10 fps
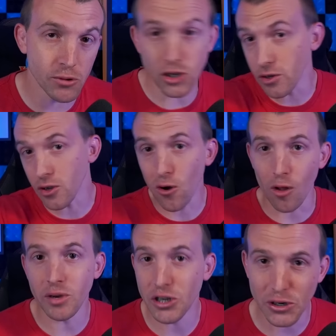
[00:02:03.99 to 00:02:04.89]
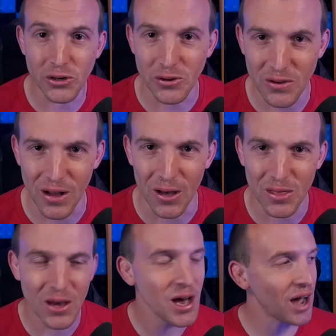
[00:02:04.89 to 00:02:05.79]
but you can call me Judo Sloth.
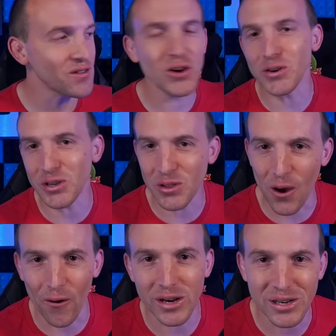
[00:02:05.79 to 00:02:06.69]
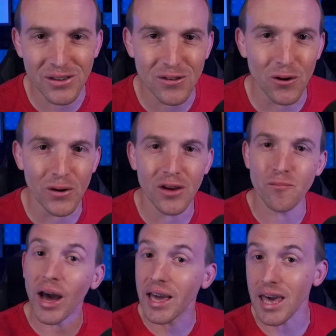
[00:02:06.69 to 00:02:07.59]
I've told you the origin story of
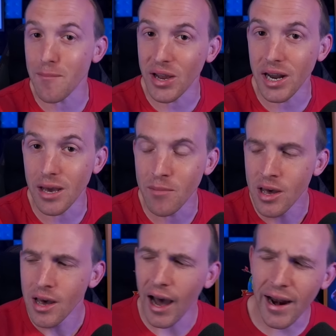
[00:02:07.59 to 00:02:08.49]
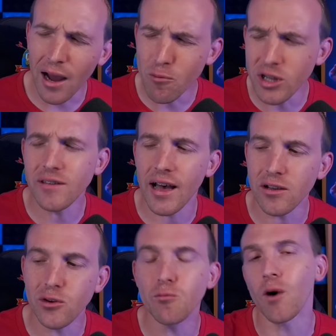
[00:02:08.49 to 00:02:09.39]
my gaming name, and I will tell
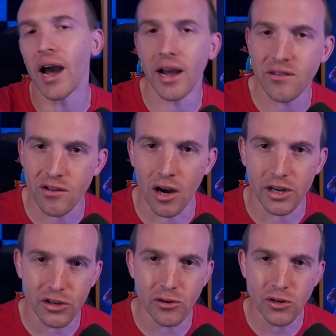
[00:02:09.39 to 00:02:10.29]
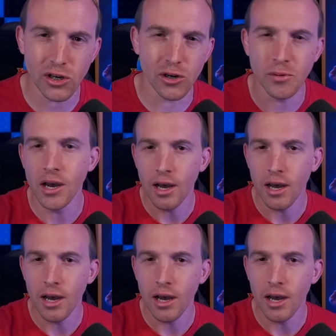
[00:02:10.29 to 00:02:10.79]
you why I started YouTube.